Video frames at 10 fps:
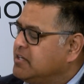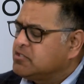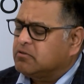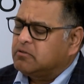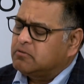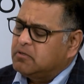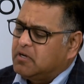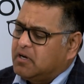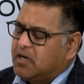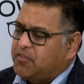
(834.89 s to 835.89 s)
So
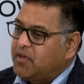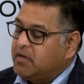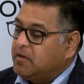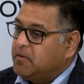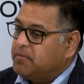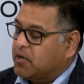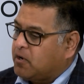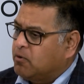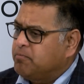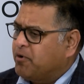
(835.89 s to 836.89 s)
I think the
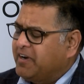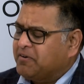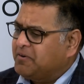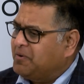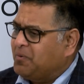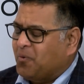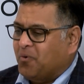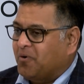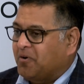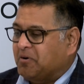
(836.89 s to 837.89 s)
code breaker
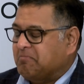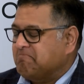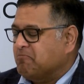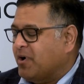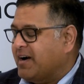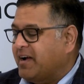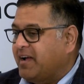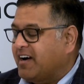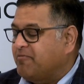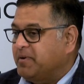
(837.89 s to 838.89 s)
or why
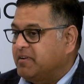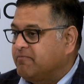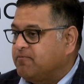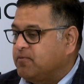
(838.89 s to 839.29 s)
I've been